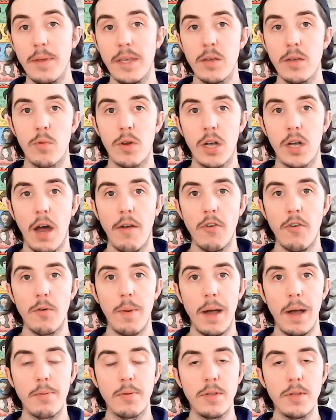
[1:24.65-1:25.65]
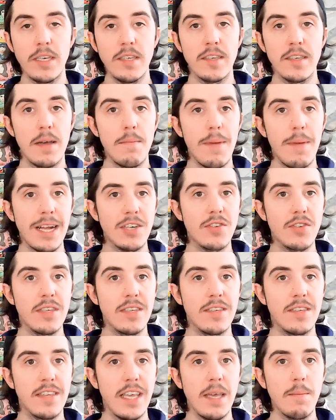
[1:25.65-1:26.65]
being recovered by police and matched the
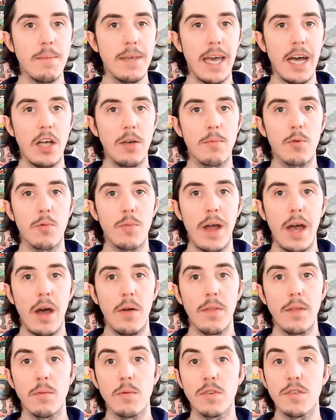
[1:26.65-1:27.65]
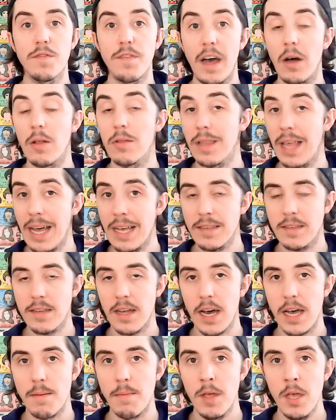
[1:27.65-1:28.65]
same caliber round that was found last
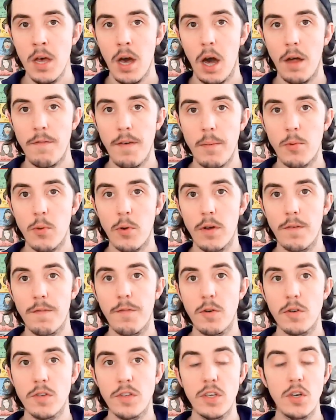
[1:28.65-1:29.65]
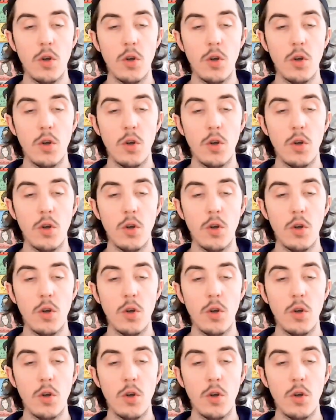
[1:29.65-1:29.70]
time." On February first,